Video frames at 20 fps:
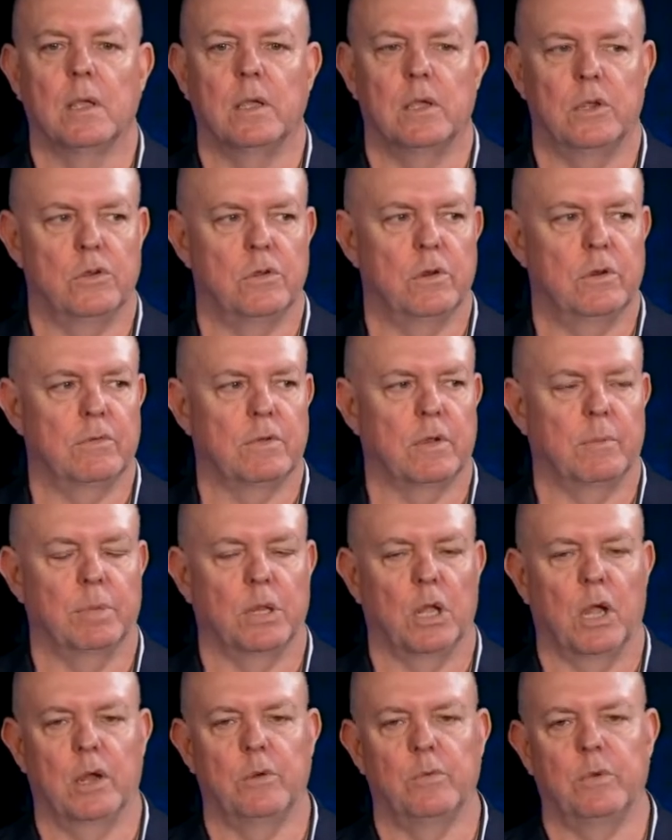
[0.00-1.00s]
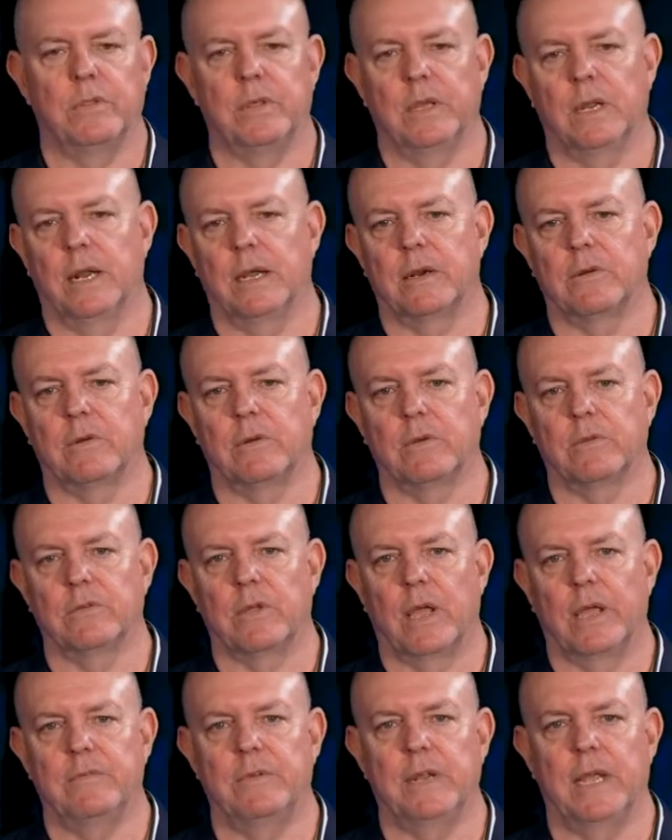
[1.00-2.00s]
You should have complied with the Electrical
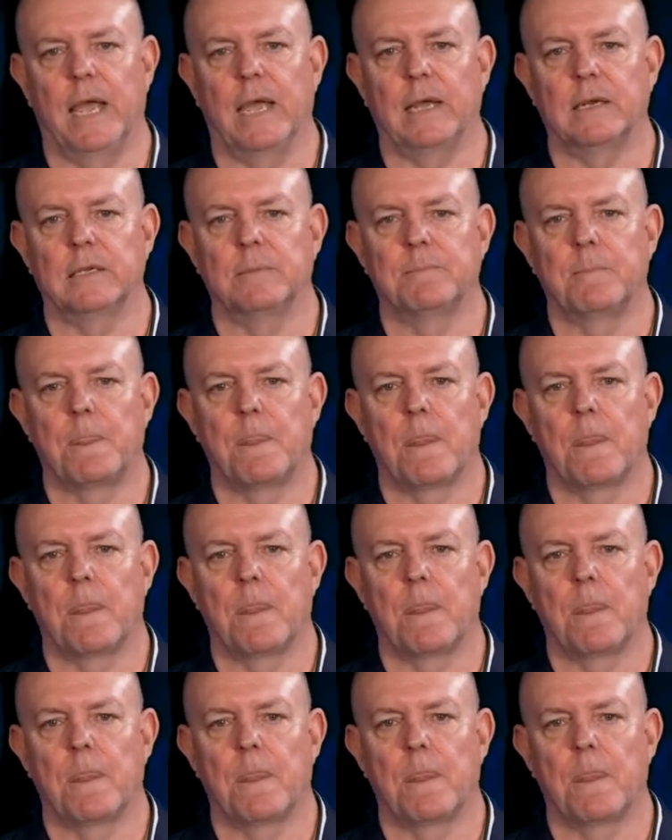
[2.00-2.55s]
Safety Act.